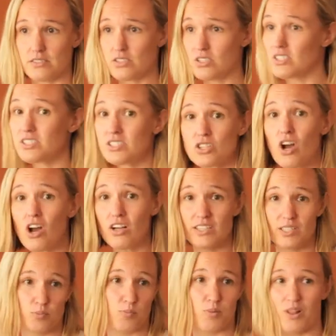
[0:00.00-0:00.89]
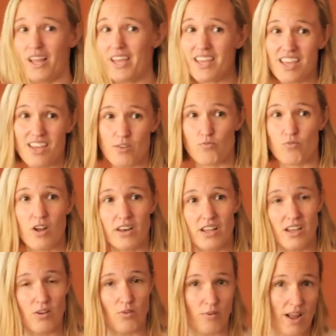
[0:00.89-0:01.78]
So this dog is playing,
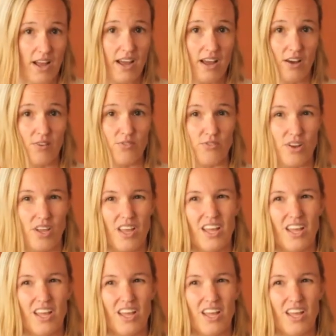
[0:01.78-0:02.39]
running around.